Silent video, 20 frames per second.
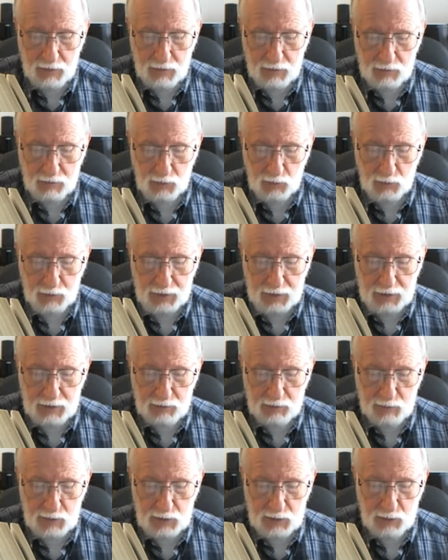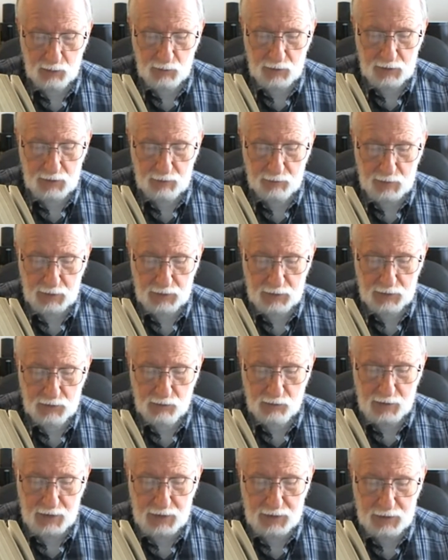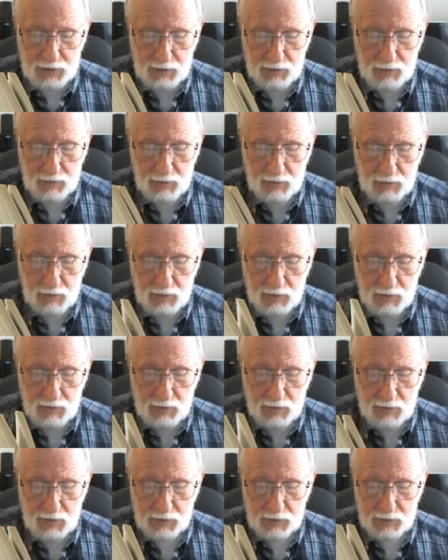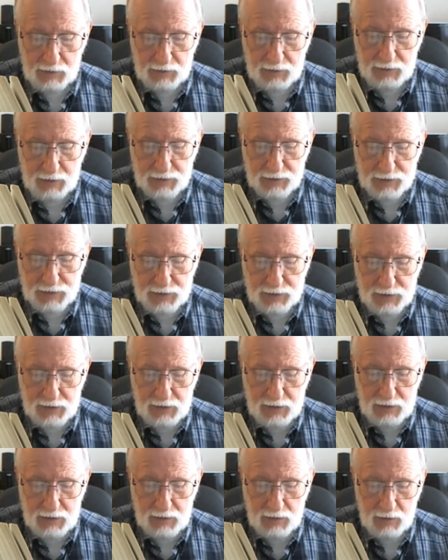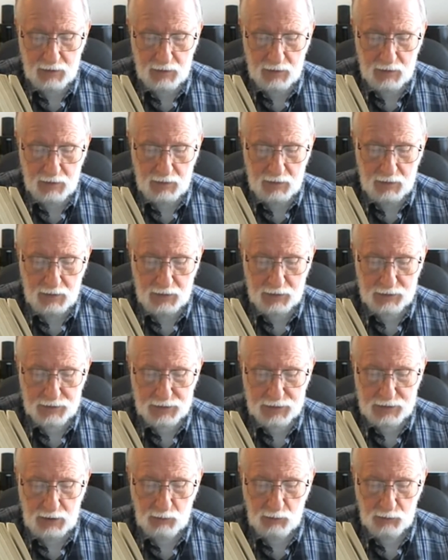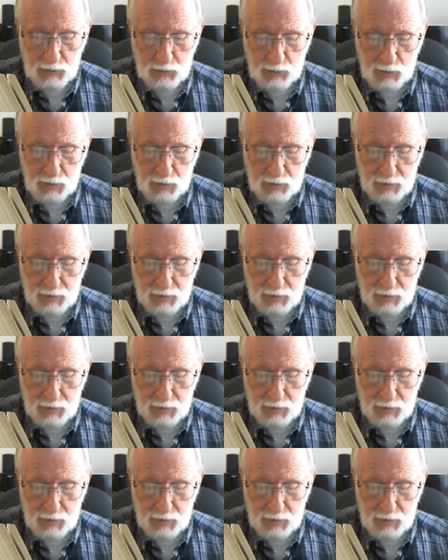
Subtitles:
located between the Mediterranean and the Dead Sea and southward.